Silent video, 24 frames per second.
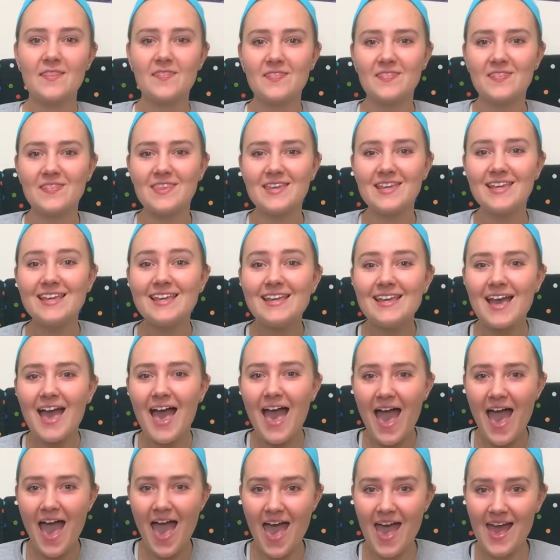The
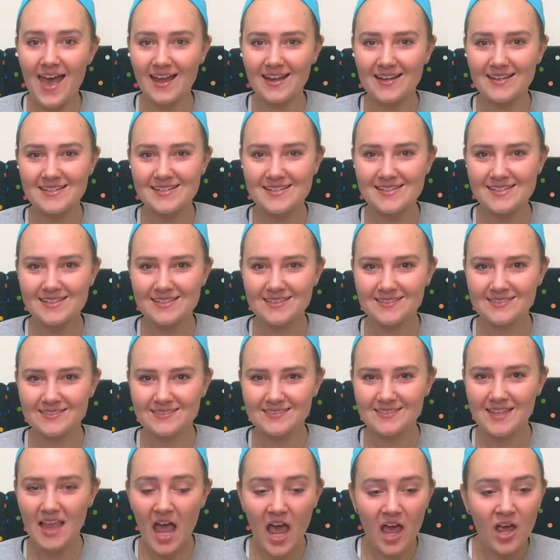end.
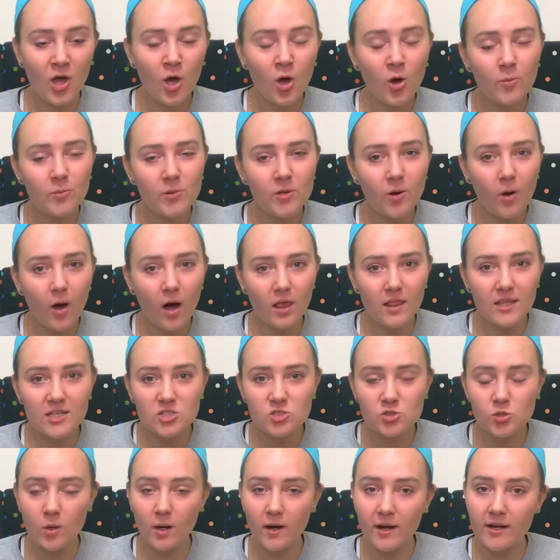I hope you all
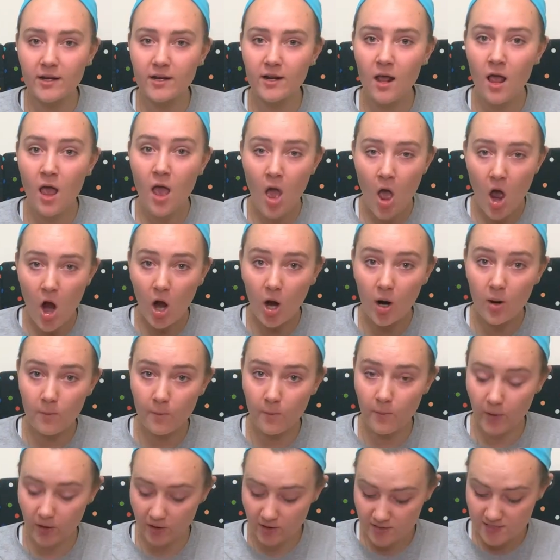enjoyed our
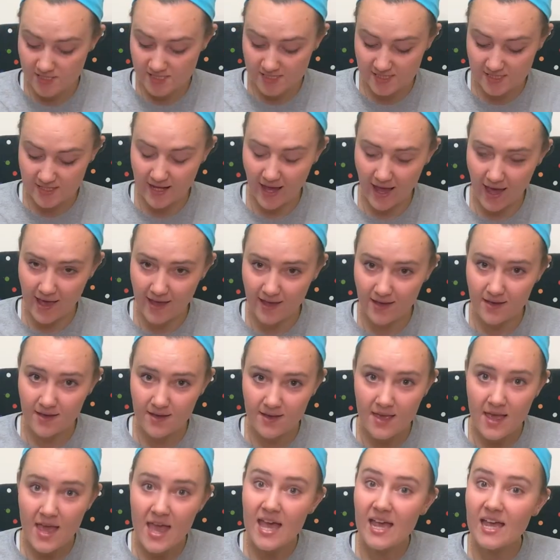books today.
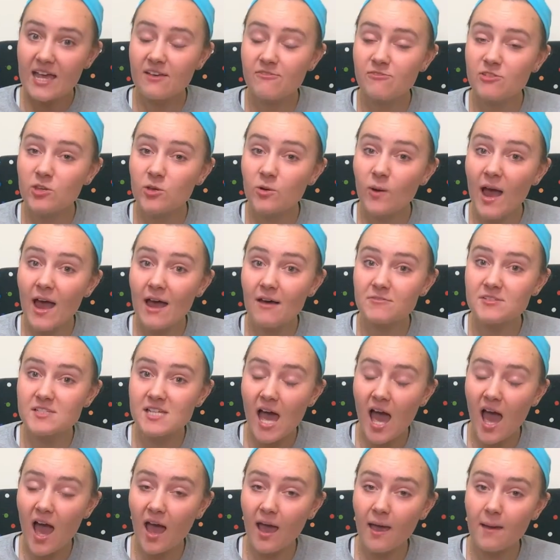If you have
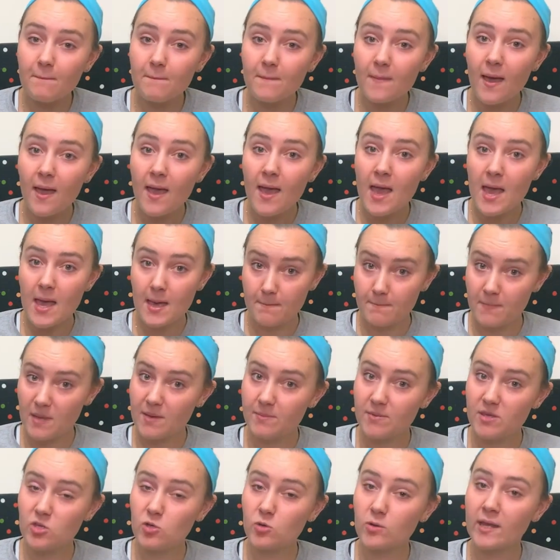time, maybe
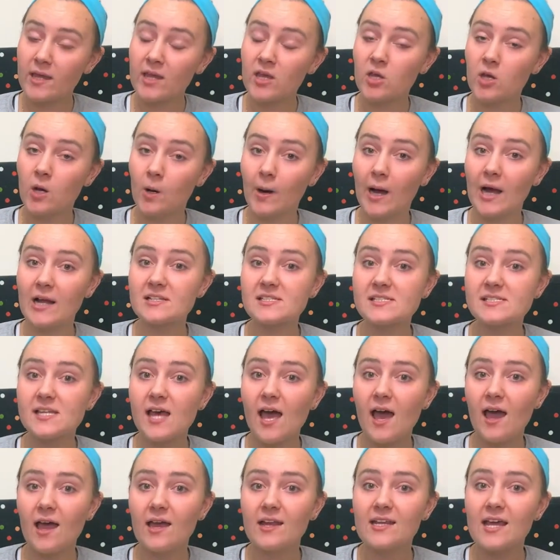you can go
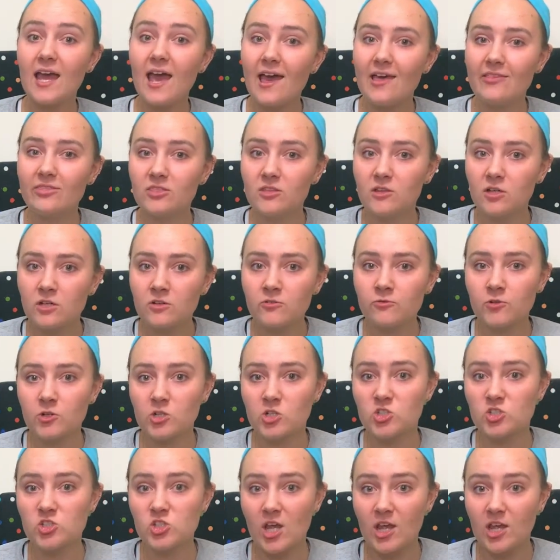outside and look for
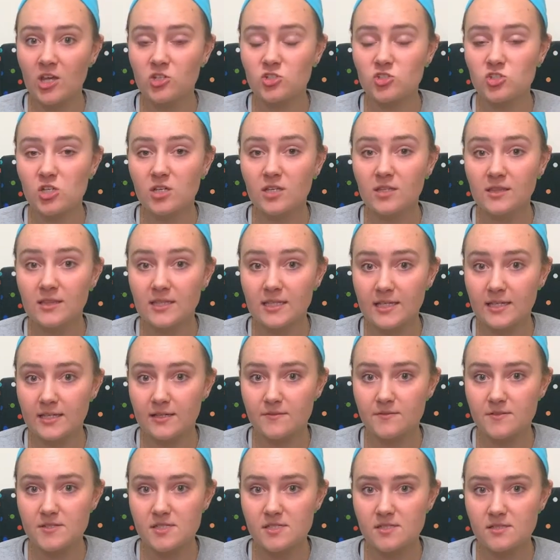changing
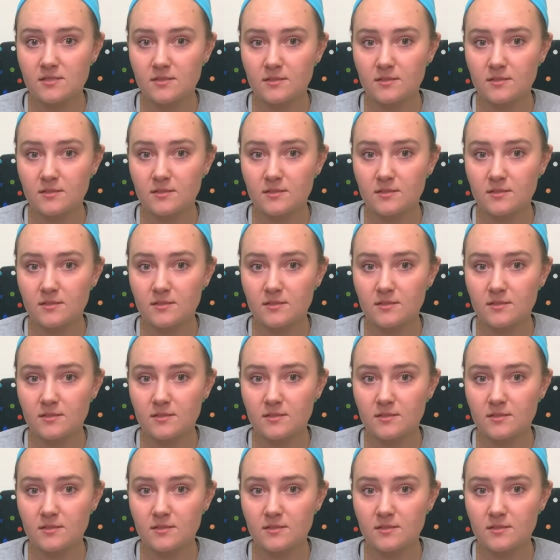leaves.